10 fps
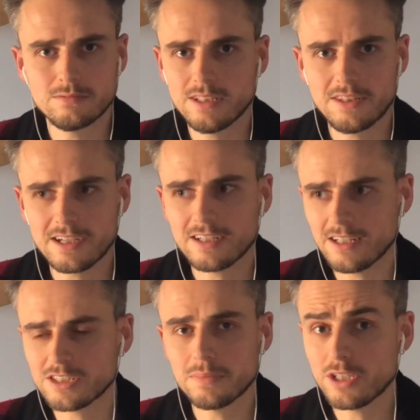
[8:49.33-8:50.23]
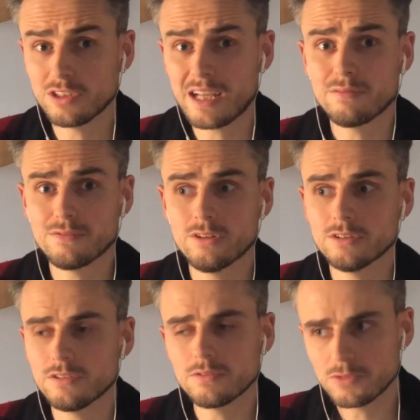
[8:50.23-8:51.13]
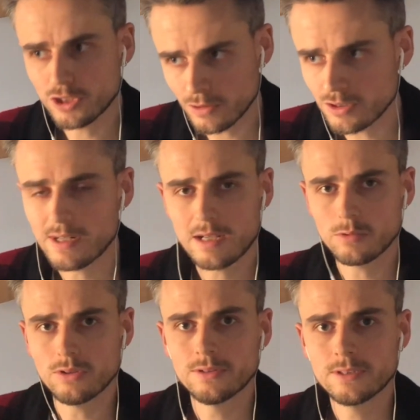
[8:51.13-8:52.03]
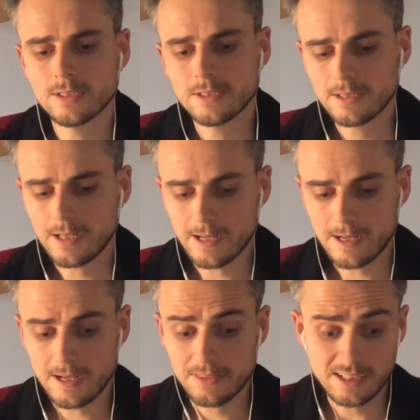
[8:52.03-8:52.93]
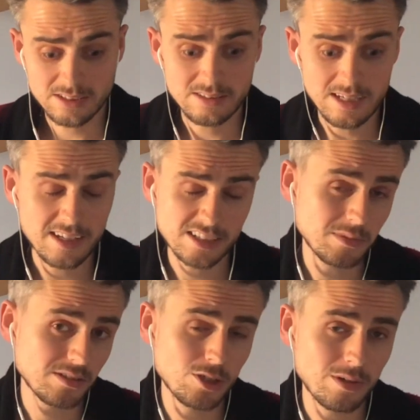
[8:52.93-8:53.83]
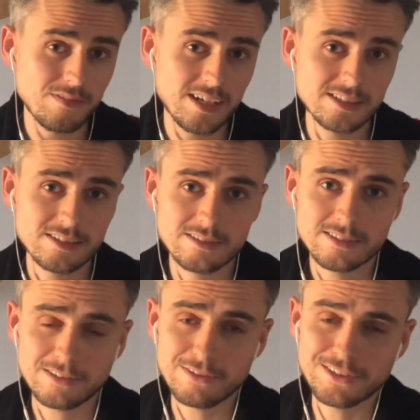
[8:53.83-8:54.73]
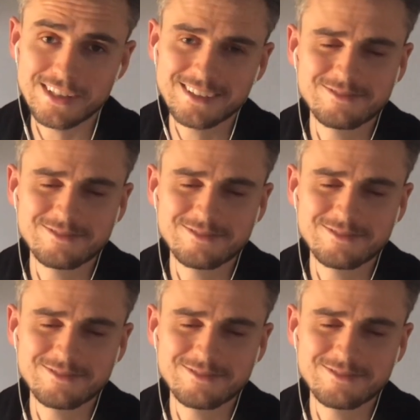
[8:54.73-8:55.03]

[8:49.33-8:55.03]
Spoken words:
That can actually be your downfall. You can choose the right one. And that's my 2 advice I'm giving you there.